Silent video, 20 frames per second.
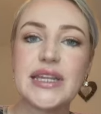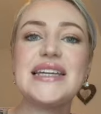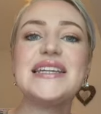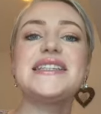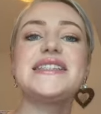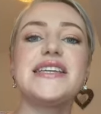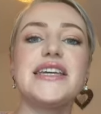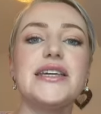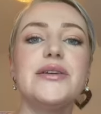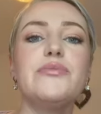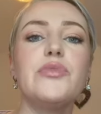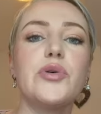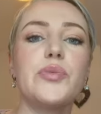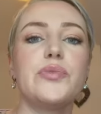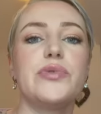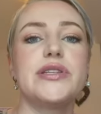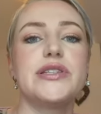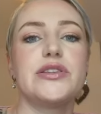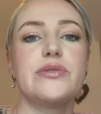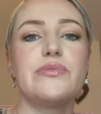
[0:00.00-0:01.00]
team
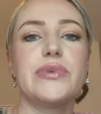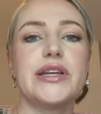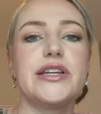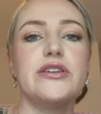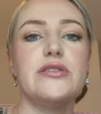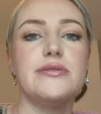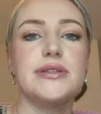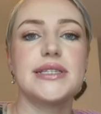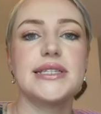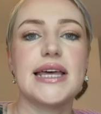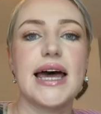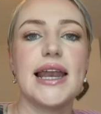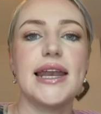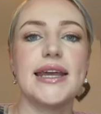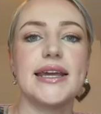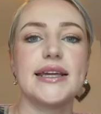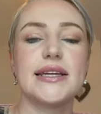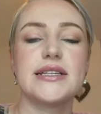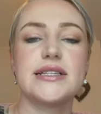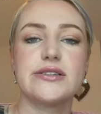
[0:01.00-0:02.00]
up with somebody who's
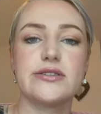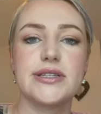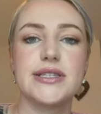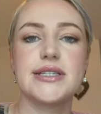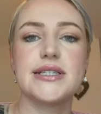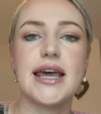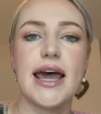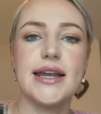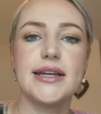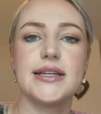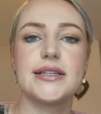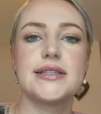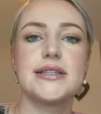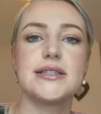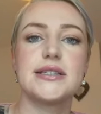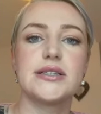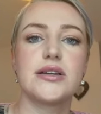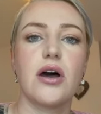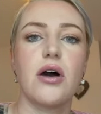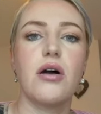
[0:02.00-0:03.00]
selling and just stand at the
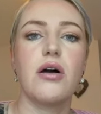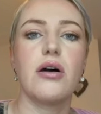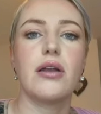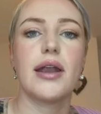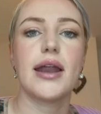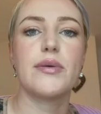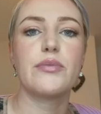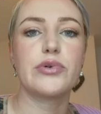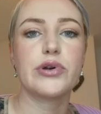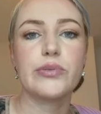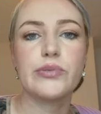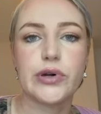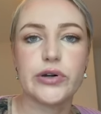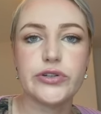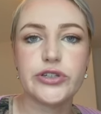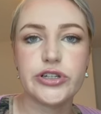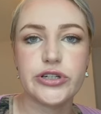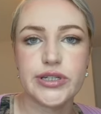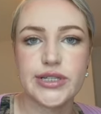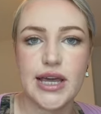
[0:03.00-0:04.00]
stall and
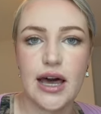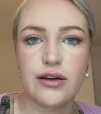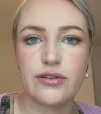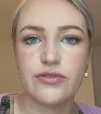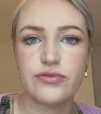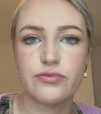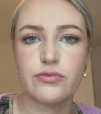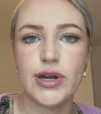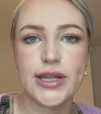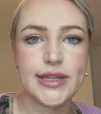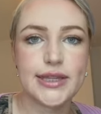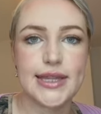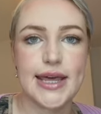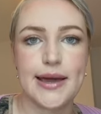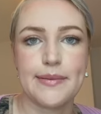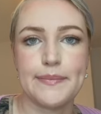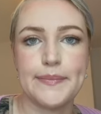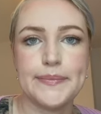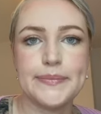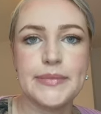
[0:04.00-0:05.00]
promote yourself with
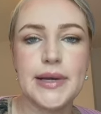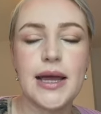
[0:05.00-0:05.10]
them,